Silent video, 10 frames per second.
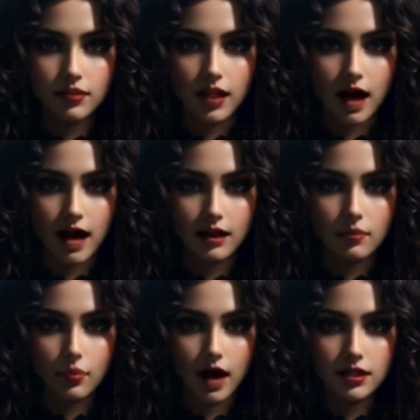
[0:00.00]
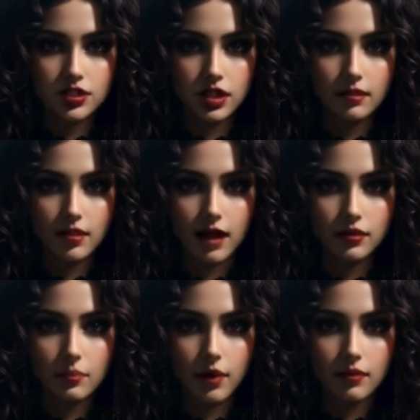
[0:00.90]
The Isle of Wight seemed
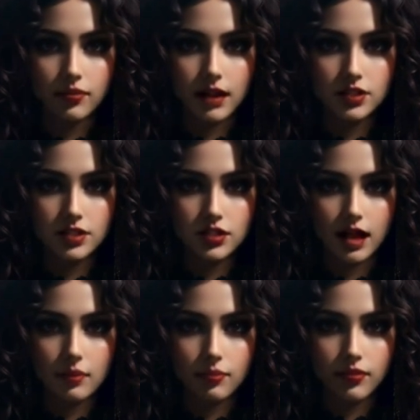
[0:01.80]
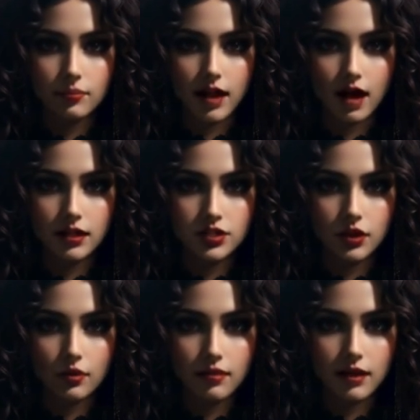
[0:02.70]
like the perfect escape from the
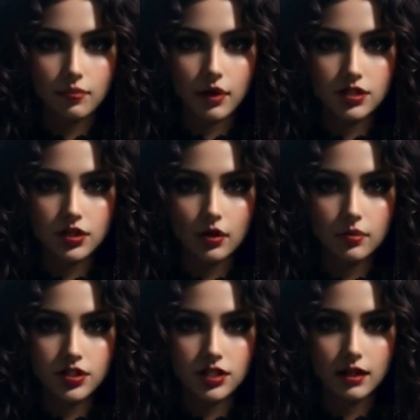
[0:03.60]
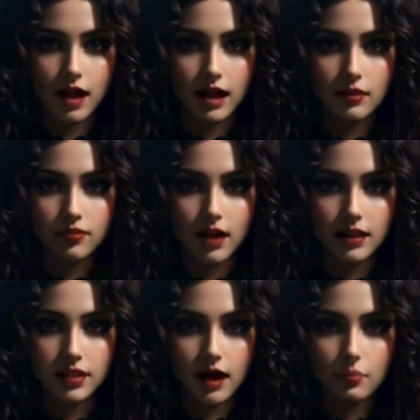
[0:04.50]
hustle and bustle of city life,
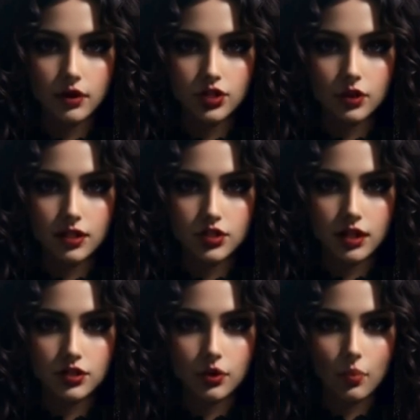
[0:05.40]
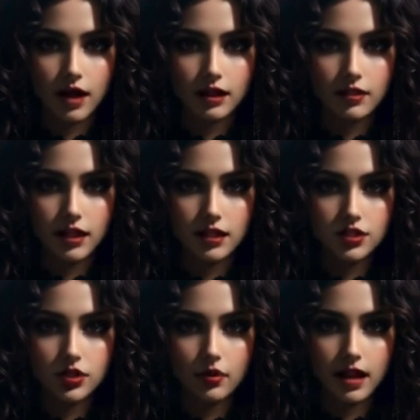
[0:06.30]
and the opportunity to work at the
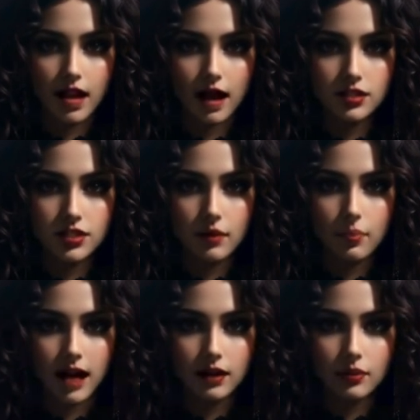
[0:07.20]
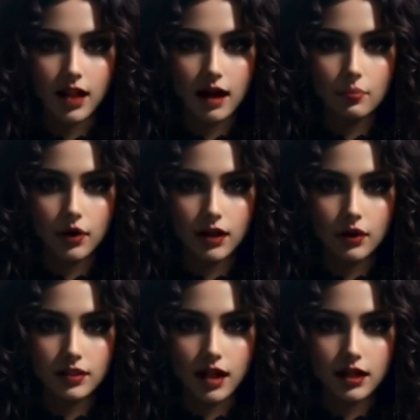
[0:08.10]
historic Hasley Manor Library
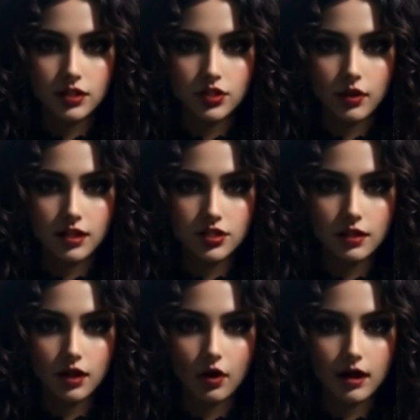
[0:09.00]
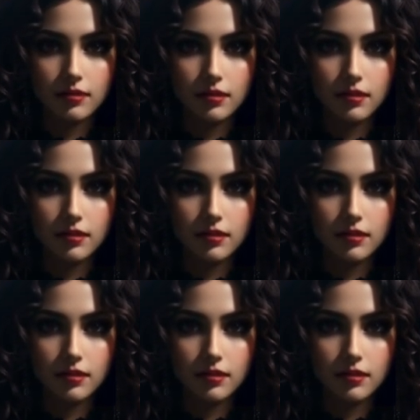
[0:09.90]
only added to its allure.